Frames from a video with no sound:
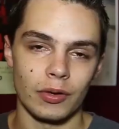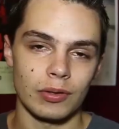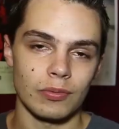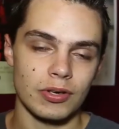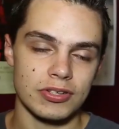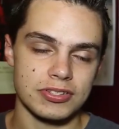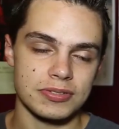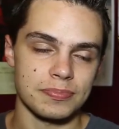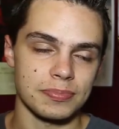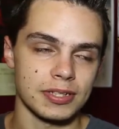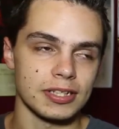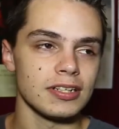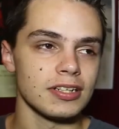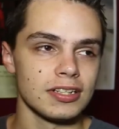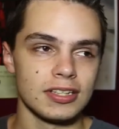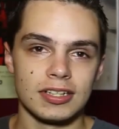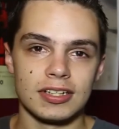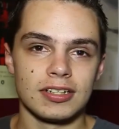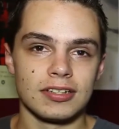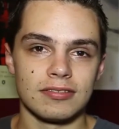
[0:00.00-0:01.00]
he wasn't, but
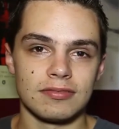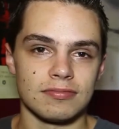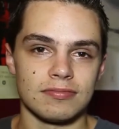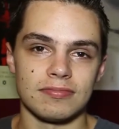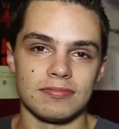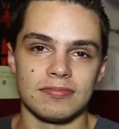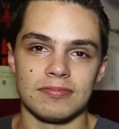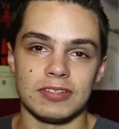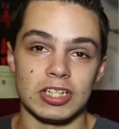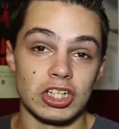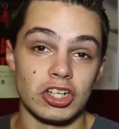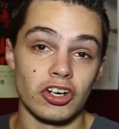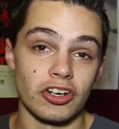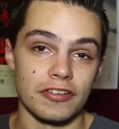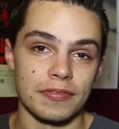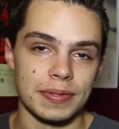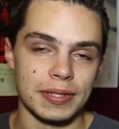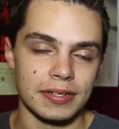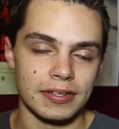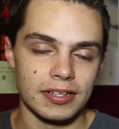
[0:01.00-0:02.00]
he could
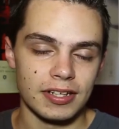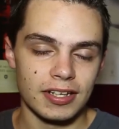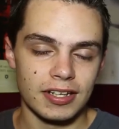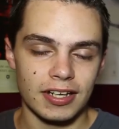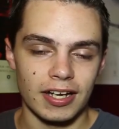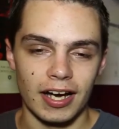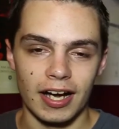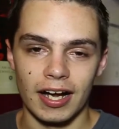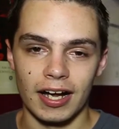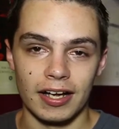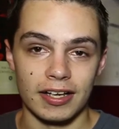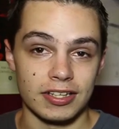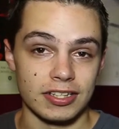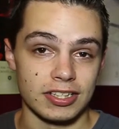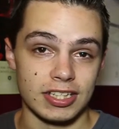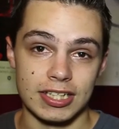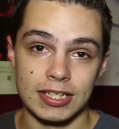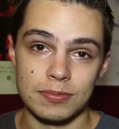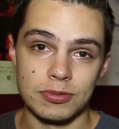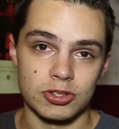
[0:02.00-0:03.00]
have been.
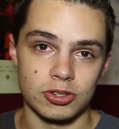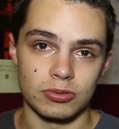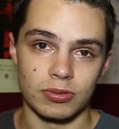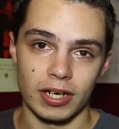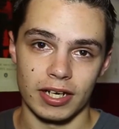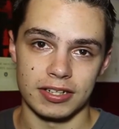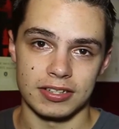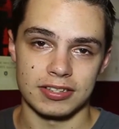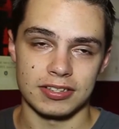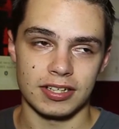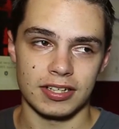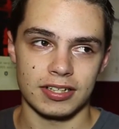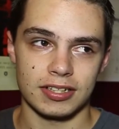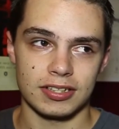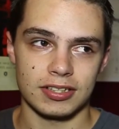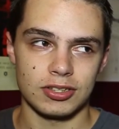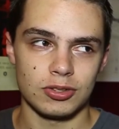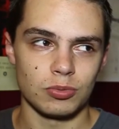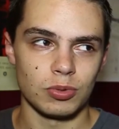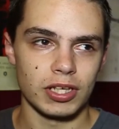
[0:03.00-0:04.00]
He was great.
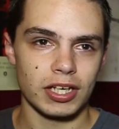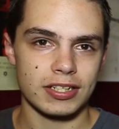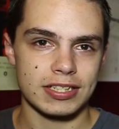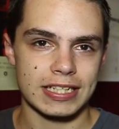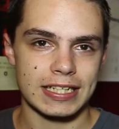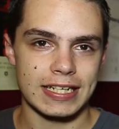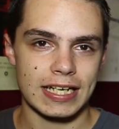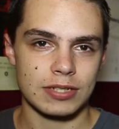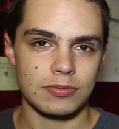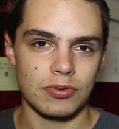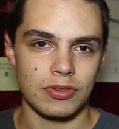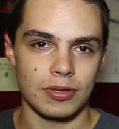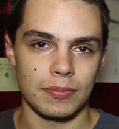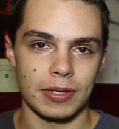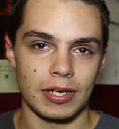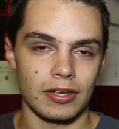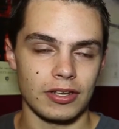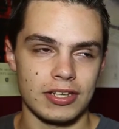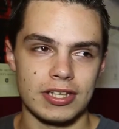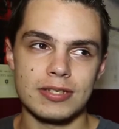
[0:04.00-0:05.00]
You really got to connect with him,
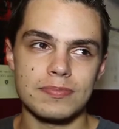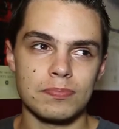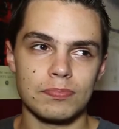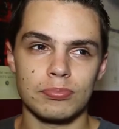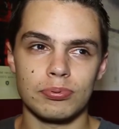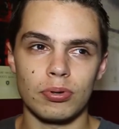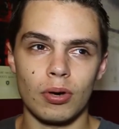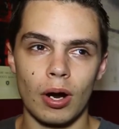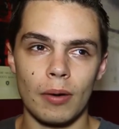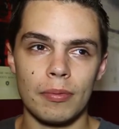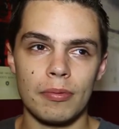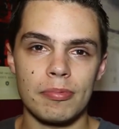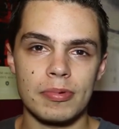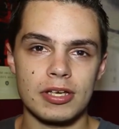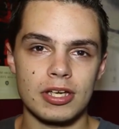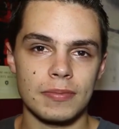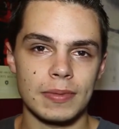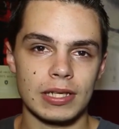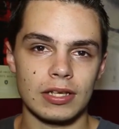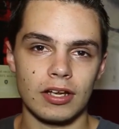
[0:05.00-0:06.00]
and he's probably
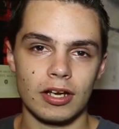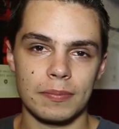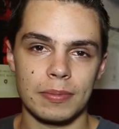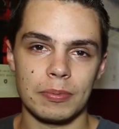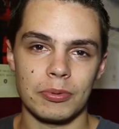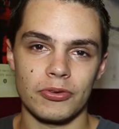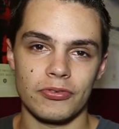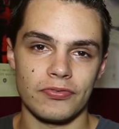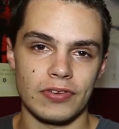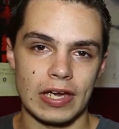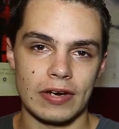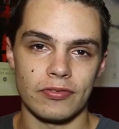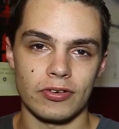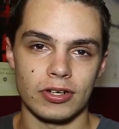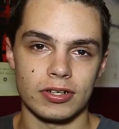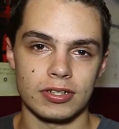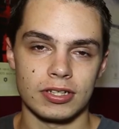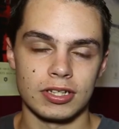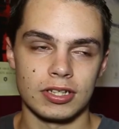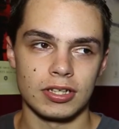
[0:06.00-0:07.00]
going to be a lot of people's
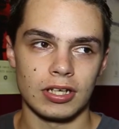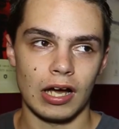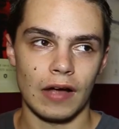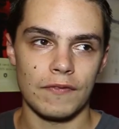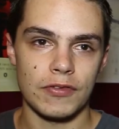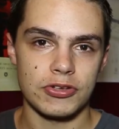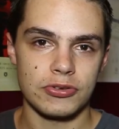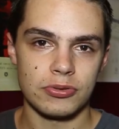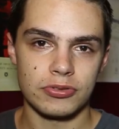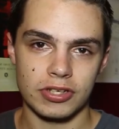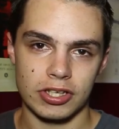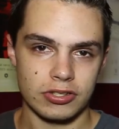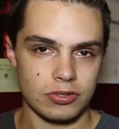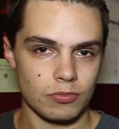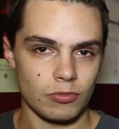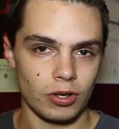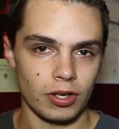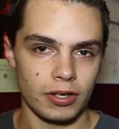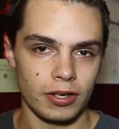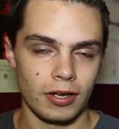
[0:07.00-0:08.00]
favorite of the Suicide
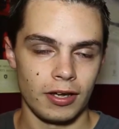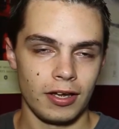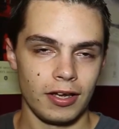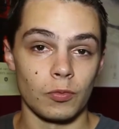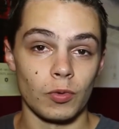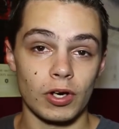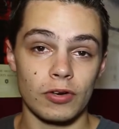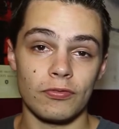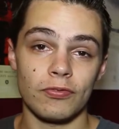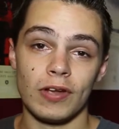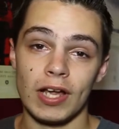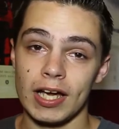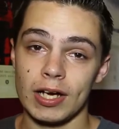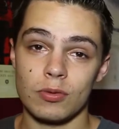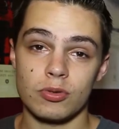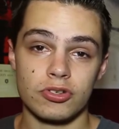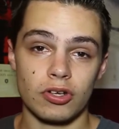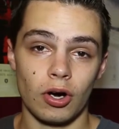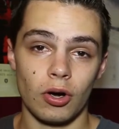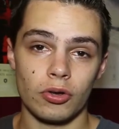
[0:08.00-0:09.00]
Squad. Rick Flagg
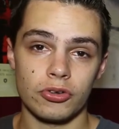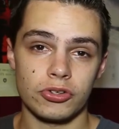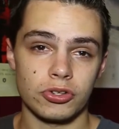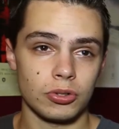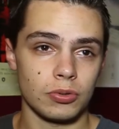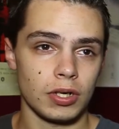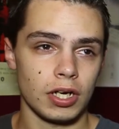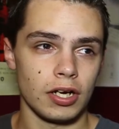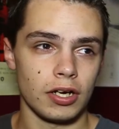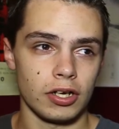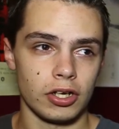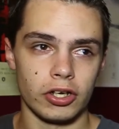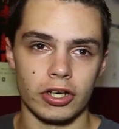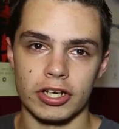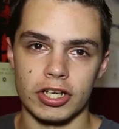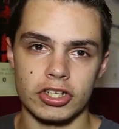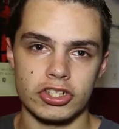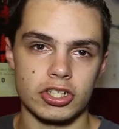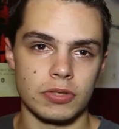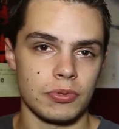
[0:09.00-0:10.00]
was also a good
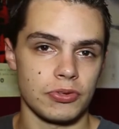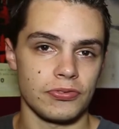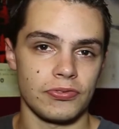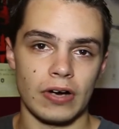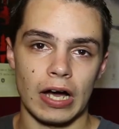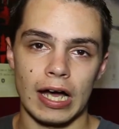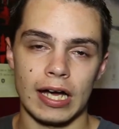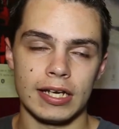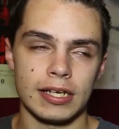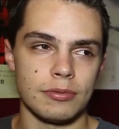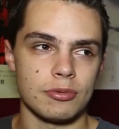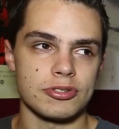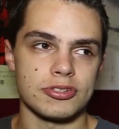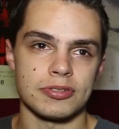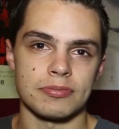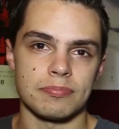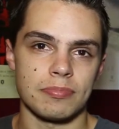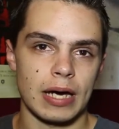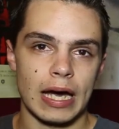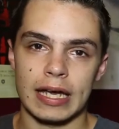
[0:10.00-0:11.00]
addition. He was fine. He
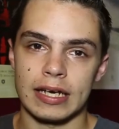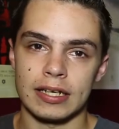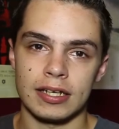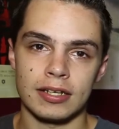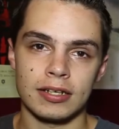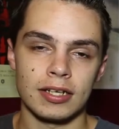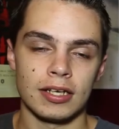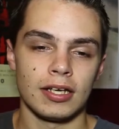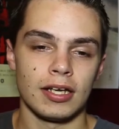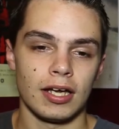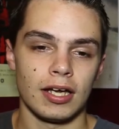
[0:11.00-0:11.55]
wasn't bad in it.